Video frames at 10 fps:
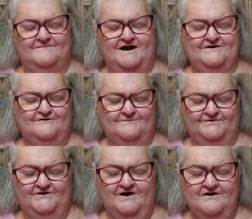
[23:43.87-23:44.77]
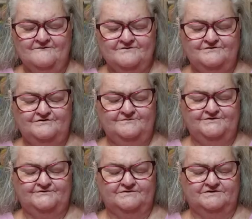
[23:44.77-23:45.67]
might go in my doll room
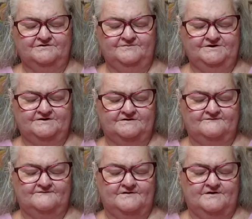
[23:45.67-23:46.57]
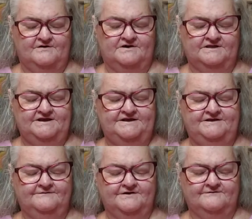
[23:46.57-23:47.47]
and do a little bit of
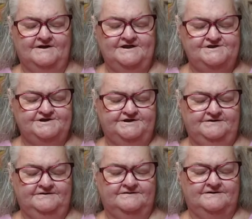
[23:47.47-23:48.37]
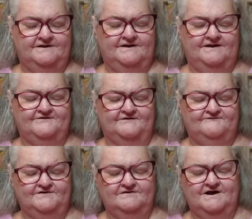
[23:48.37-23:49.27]
cleaning, rearranging as I
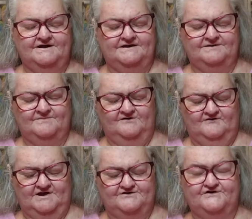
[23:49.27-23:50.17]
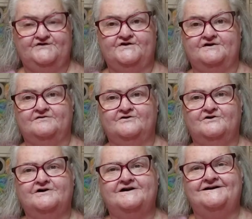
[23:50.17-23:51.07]
feel like it. Mostly I just sit and
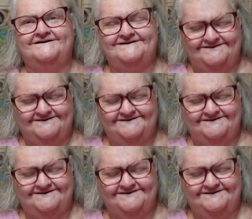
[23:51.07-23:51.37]
look.